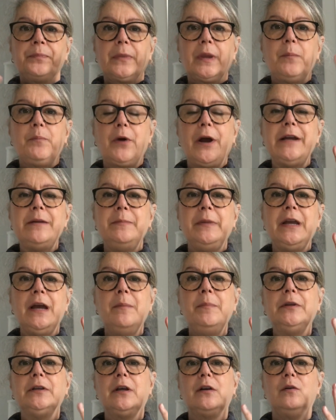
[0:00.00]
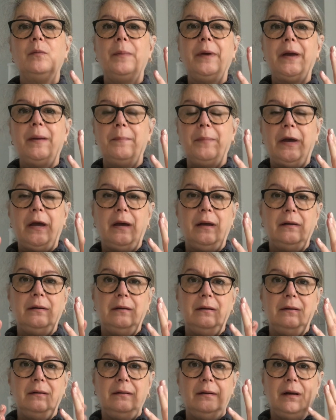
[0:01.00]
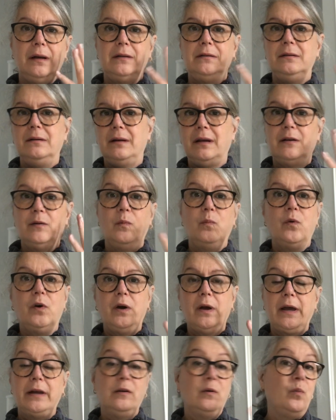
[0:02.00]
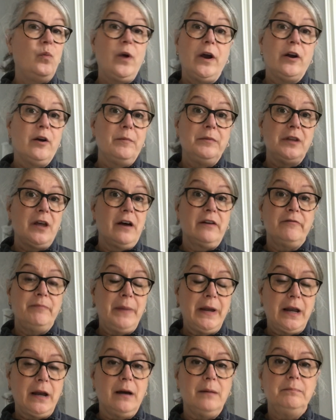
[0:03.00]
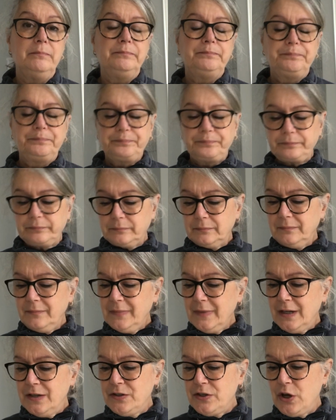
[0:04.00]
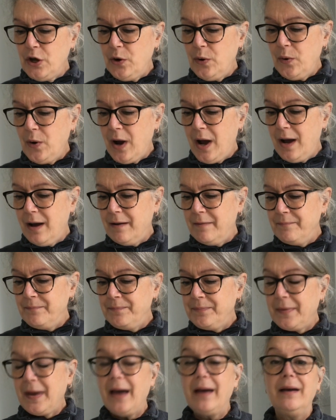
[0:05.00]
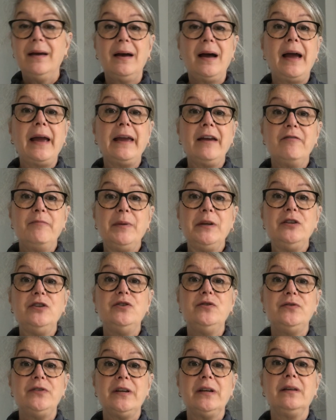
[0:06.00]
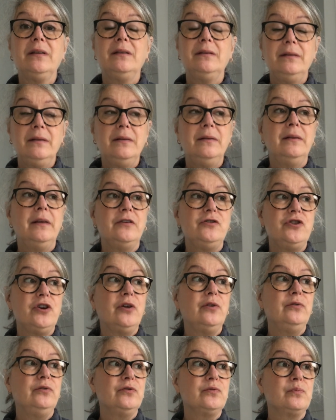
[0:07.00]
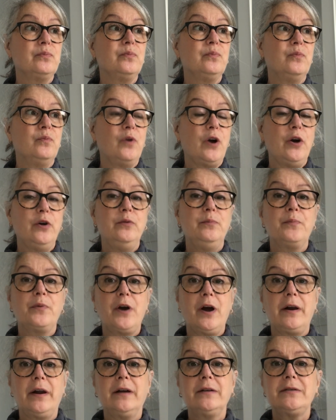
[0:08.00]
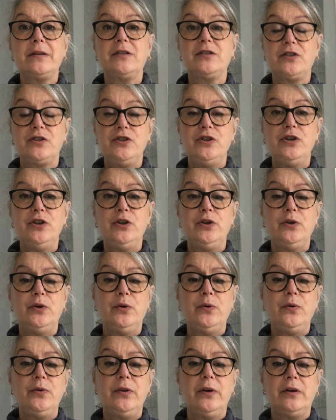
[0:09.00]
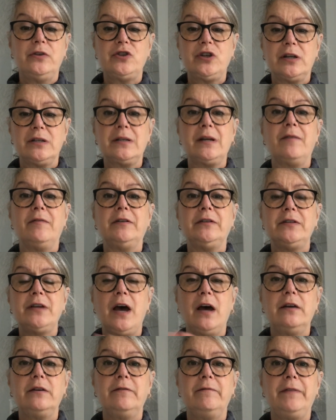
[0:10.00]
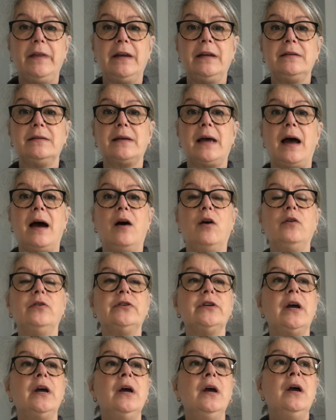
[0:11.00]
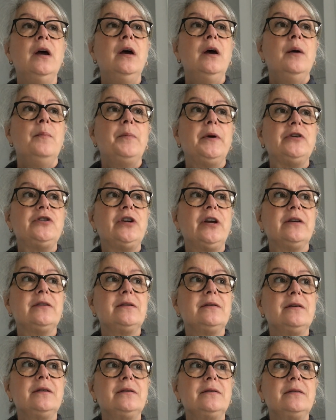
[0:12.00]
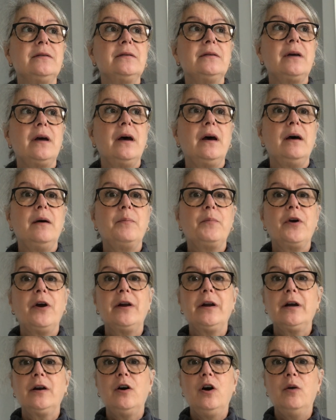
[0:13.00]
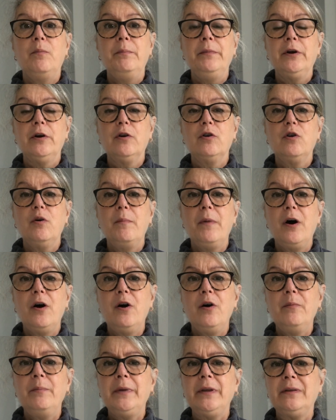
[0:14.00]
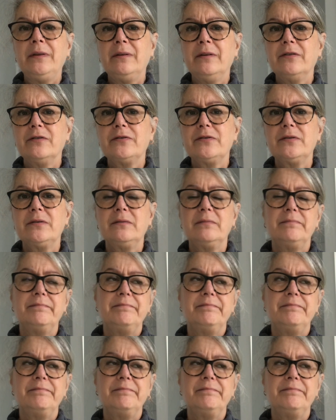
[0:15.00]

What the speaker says: brighten me up a little bit, but I don't wear a lot of makeup. So I have been using the Jones Road products. It's new, that she doesn't have a ton of things out, but she has this product called Miracle Balm, and there's